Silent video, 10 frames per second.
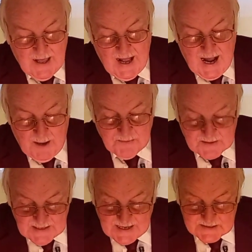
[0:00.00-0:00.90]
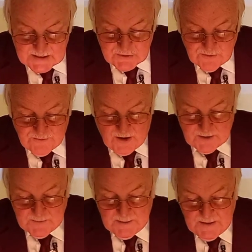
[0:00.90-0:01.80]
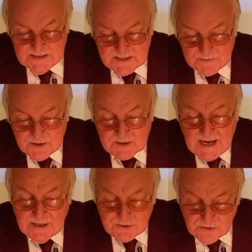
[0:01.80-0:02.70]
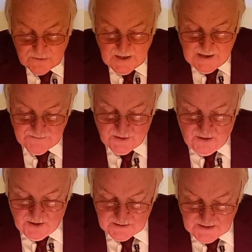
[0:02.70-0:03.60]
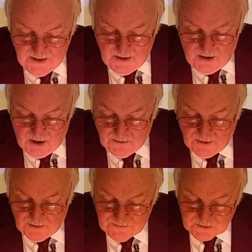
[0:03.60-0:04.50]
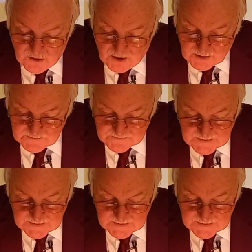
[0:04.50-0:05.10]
I'm glad that you found me. He says, because I do have the heart of God.